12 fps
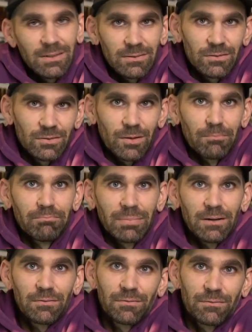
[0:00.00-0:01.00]
It's just a
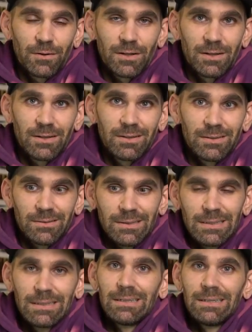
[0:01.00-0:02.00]
better freaking gun.
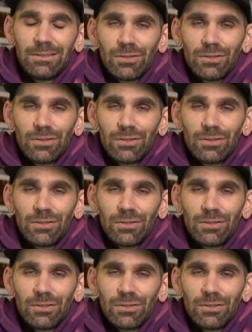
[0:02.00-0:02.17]
It's